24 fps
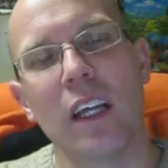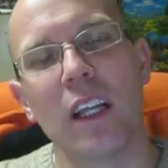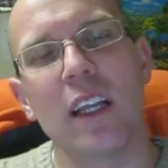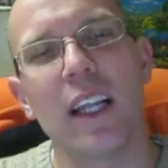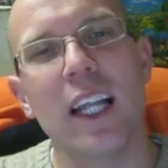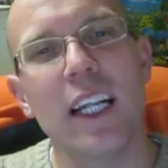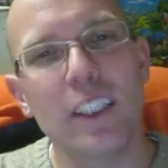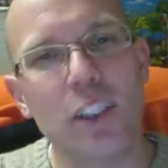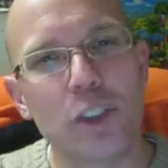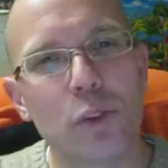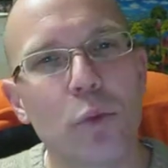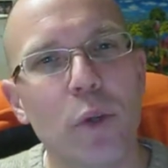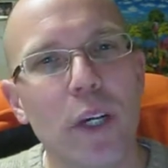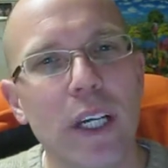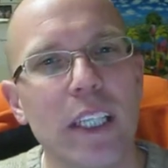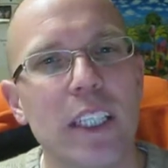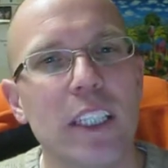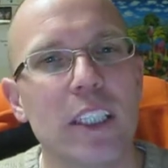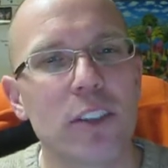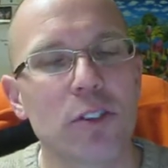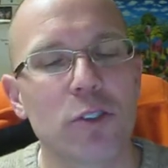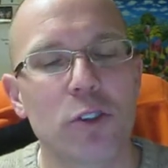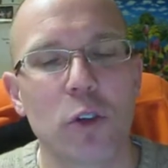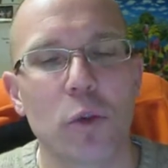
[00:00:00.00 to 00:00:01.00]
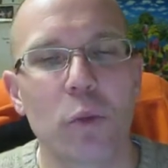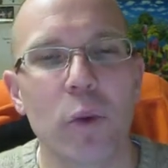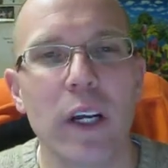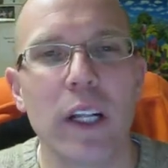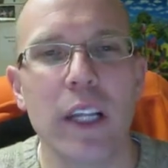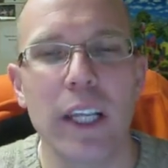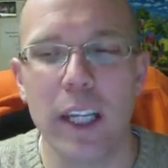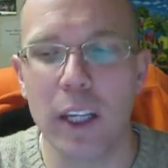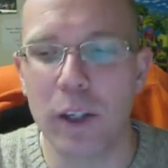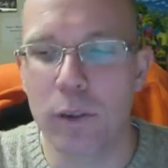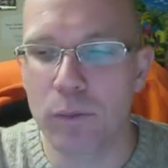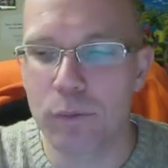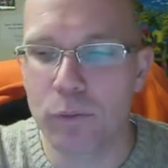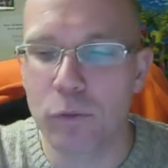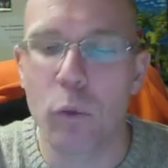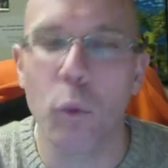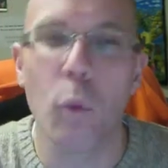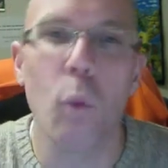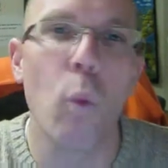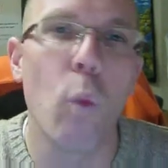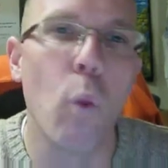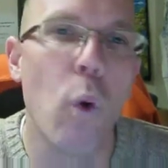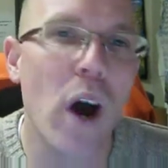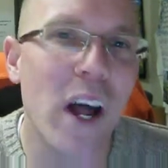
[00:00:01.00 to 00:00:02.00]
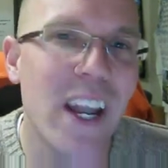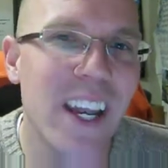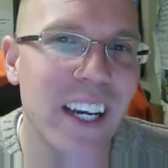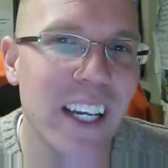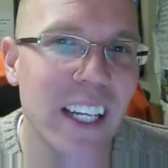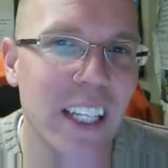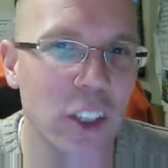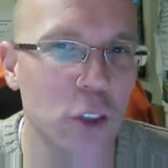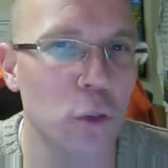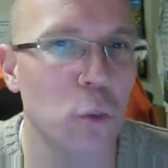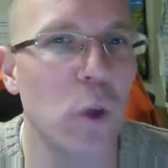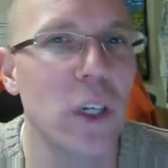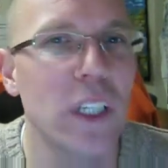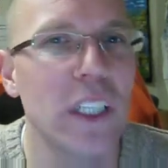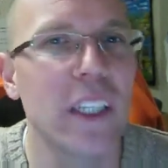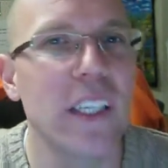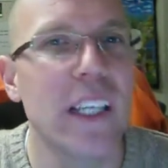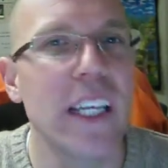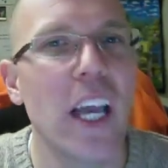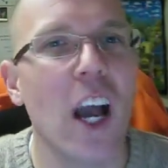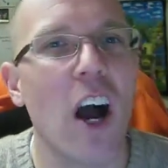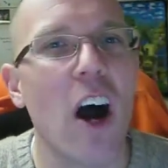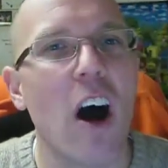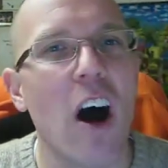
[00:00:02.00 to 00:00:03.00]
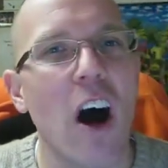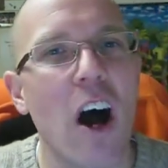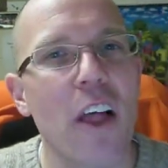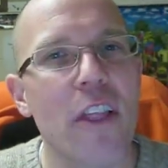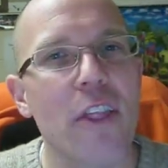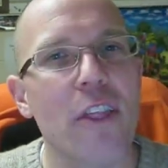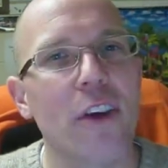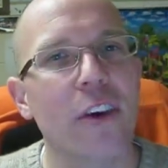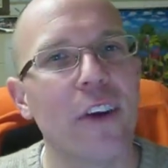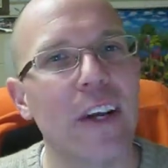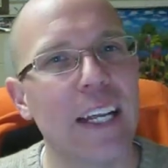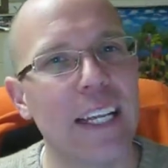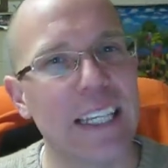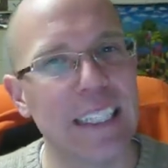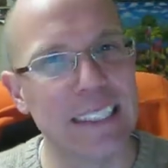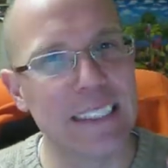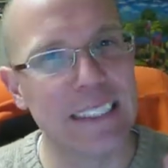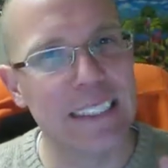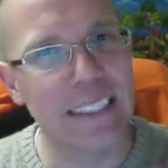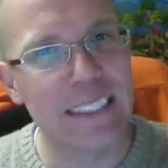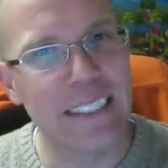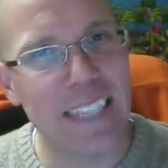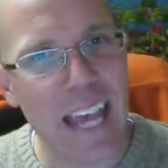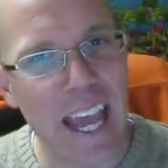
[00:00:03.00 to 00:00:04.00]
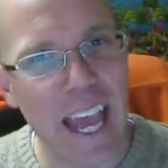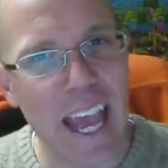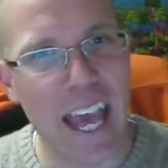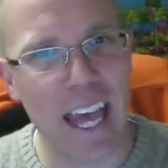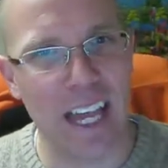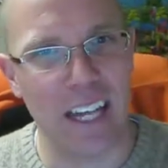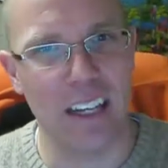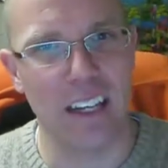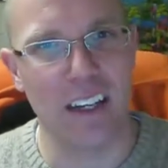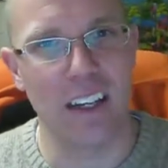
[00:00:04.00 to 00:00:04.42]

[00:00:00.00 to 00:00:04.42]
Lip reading: Let's read this for really what it is. What did the author intend?